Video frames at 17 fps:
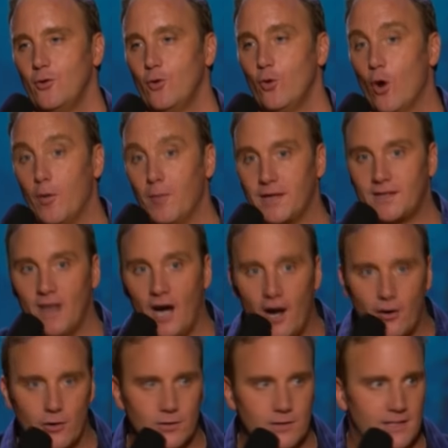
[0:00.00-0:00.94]
Norm
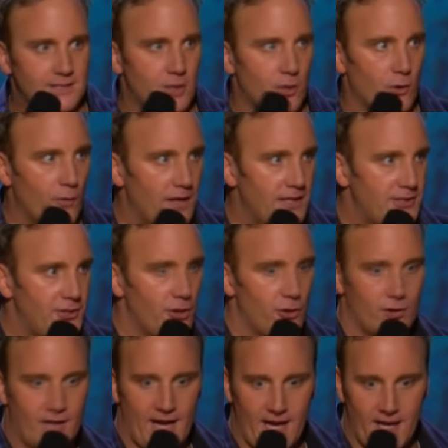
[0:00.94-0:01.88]
MacDonald as Horatio
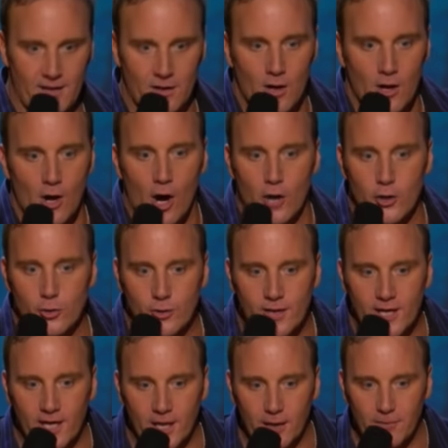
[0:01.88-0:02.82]
Caine? Are you
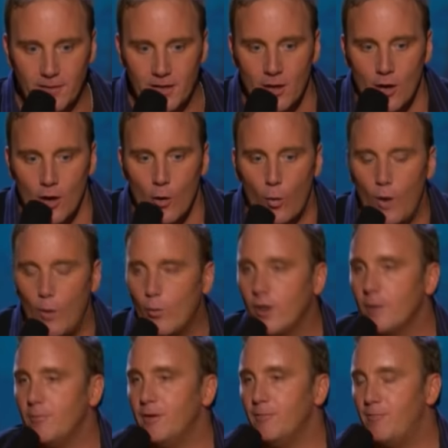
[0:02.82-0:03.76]
kidding me? What would
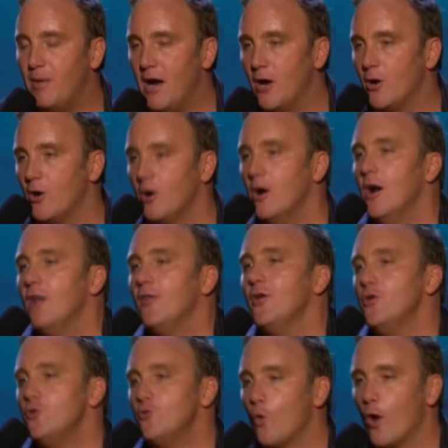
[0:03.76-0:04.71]
have been better
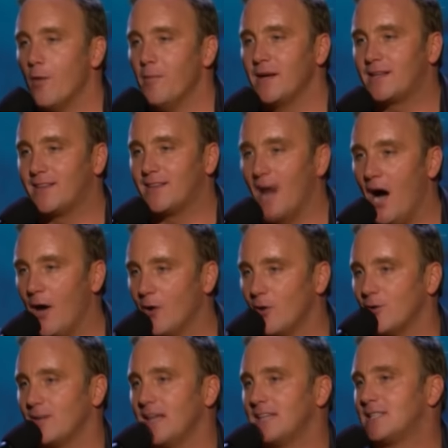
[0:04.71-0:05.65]
than Norm
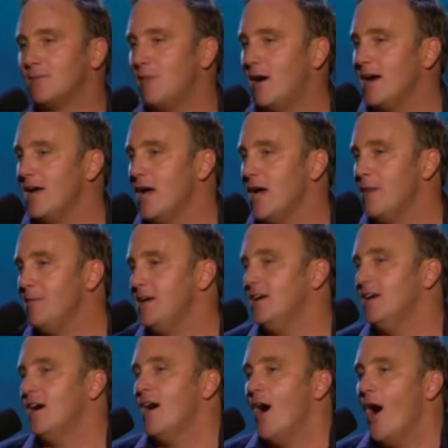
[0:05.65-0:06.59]
MacDonald as a
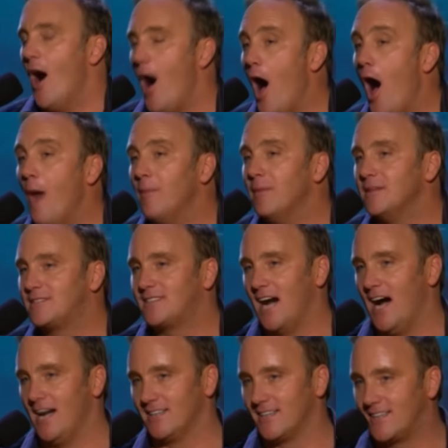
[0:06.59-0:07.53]
Miami
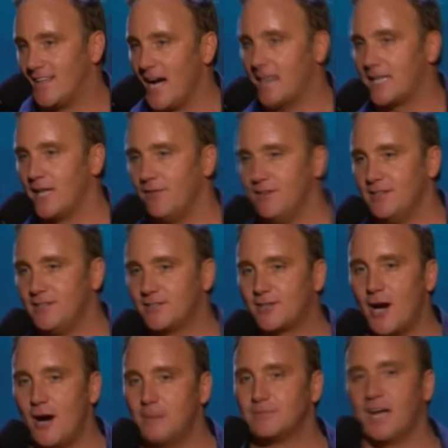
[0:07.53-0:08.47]
homicide detective? He just
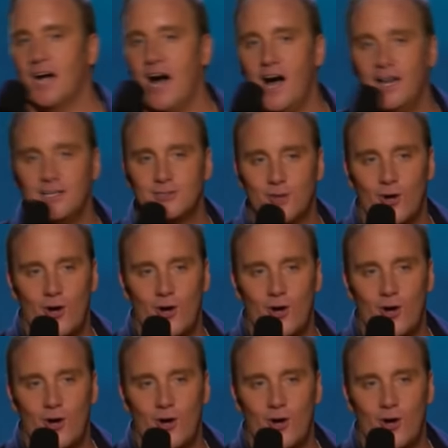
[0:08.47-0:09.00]
comes on, he's